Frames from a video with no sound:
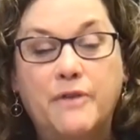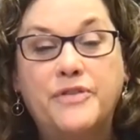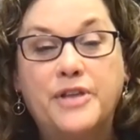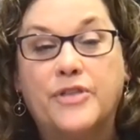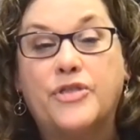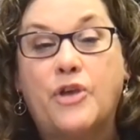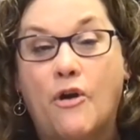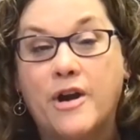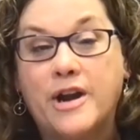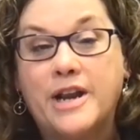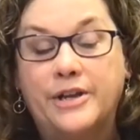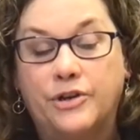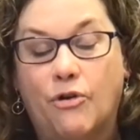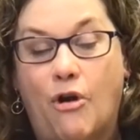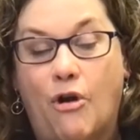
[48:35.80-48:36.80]
have the authority
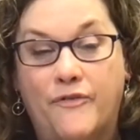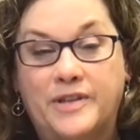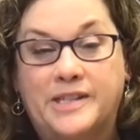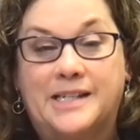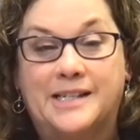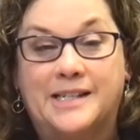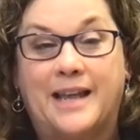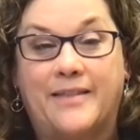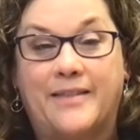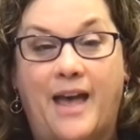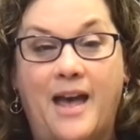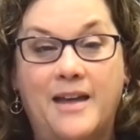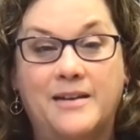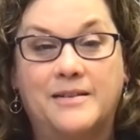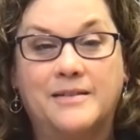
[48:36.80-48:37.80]
in your office to say
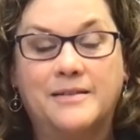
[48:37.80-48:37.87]
that?